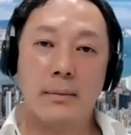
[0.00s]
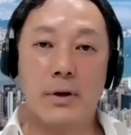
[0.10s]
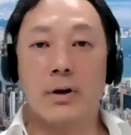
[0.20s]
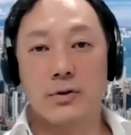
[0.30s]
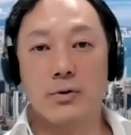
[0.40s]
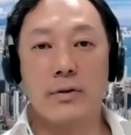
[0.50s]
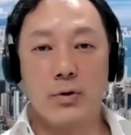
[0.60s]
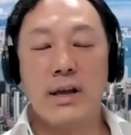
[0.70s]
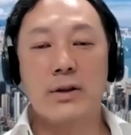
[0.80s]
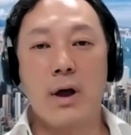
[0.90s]
because you
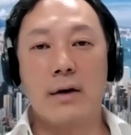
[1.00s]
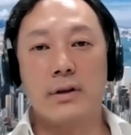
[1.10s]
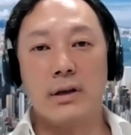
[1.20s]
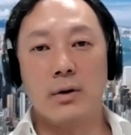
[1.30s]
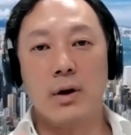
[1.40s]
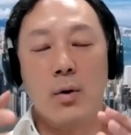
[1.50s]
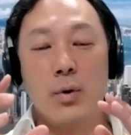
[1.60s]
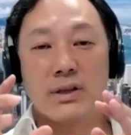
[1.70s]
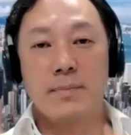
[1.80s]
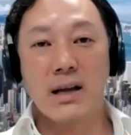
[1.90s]
need to have the
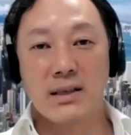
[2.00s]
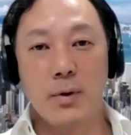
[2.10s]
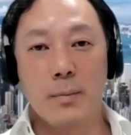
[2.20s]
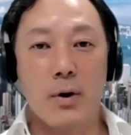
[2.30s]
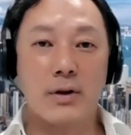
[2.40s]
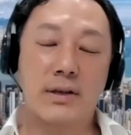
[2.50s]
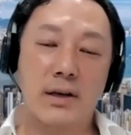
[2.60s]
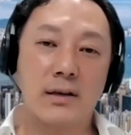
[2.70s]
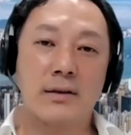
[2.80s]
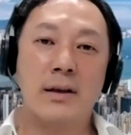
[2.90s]
responsible
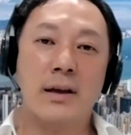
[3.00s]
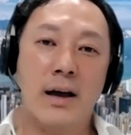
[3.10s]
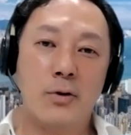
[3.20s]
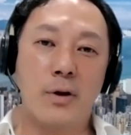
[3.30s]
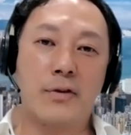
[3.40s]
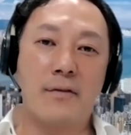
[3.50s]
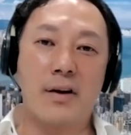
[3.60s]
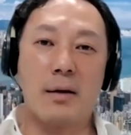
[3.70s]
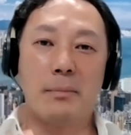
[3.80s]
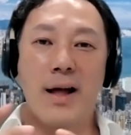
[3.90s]
person, you have to have
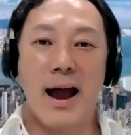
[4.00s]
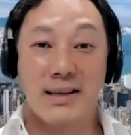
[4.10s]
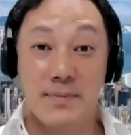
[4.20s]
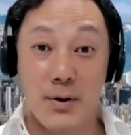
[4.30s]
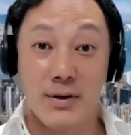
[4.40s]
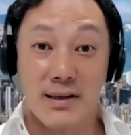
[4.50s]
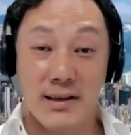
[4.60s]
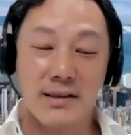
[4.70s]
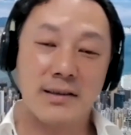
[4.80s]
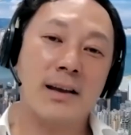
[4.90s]
a compliance
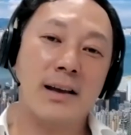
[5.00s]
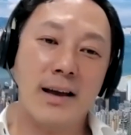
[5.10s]
person,